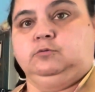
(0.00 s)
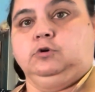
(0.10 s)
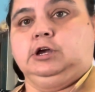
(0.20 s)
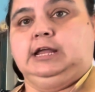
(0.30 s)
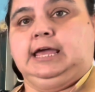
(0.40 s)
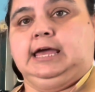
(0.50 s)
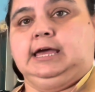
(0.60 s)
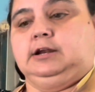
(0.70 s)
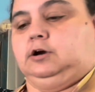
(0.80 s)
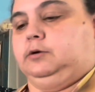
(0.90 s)
We're going to
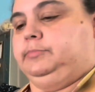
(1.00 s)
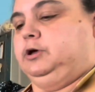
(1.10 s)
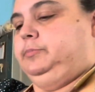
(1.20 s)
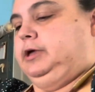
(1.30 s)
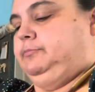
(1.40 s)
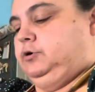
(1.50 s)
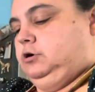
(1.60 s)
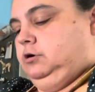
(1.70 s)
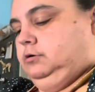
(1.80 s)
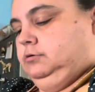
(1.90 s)
add our bell pepper.